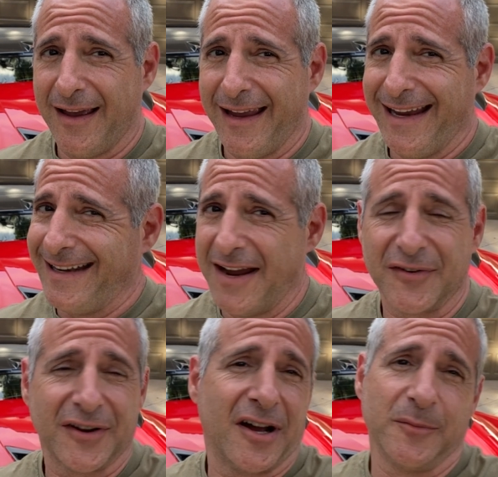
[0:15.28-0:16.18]
It
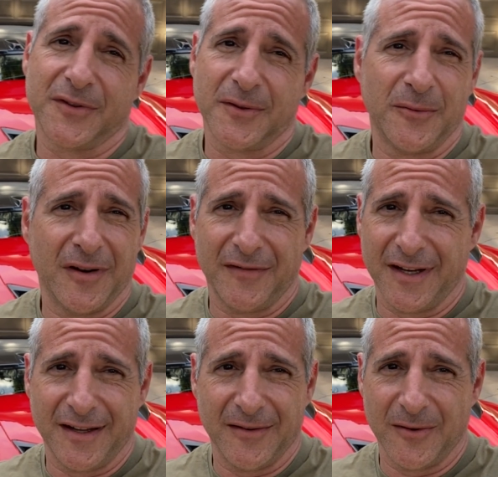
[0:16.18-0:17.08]
never comes through on
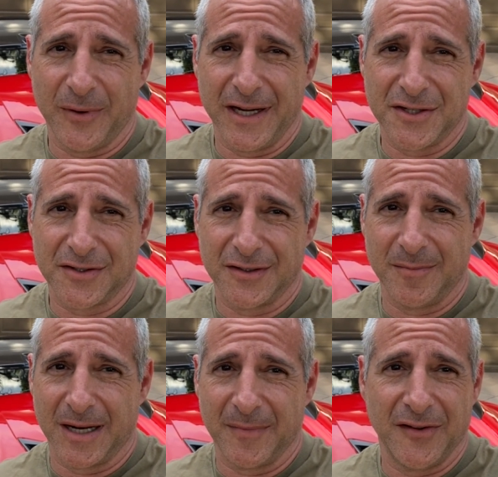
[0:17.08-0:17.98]
video the way it should, but
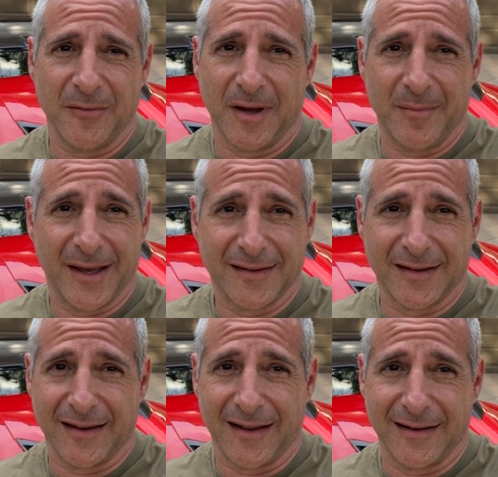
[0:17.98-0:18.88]
I'm going to do my best to
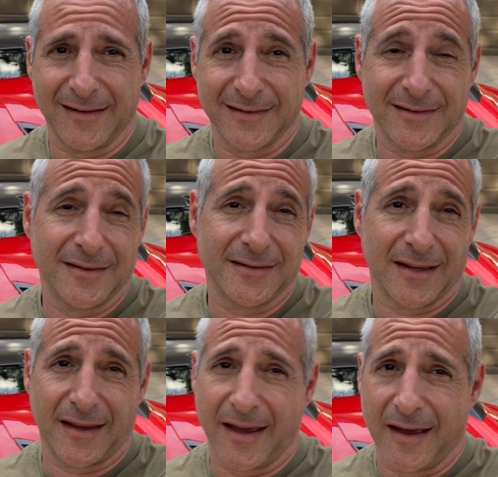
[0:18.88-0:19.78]
get it as good as I
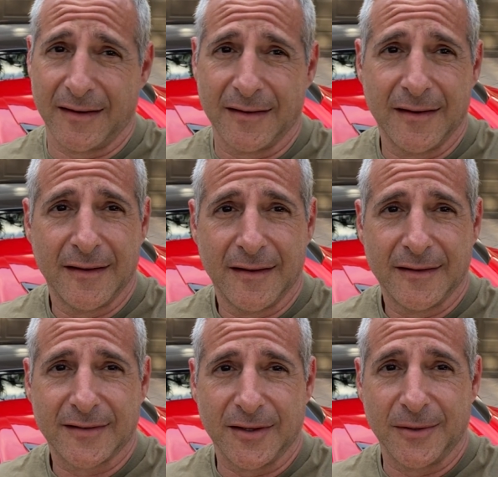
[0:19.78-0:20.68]
can.
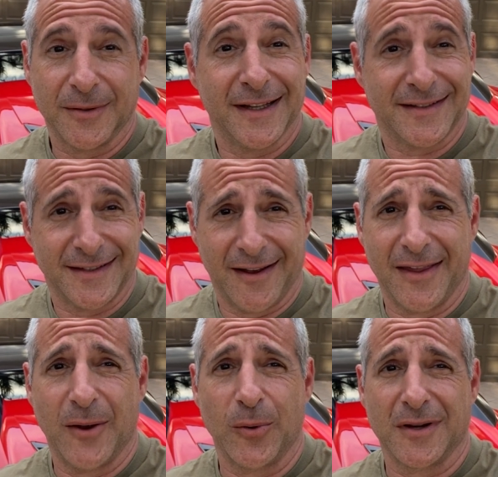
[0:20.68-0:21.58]
So let's see how
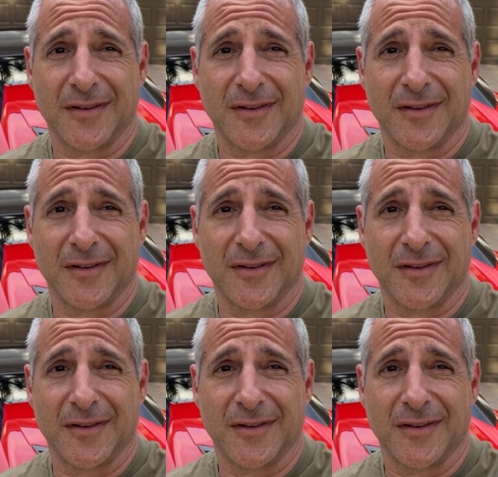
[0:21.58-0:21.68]
that works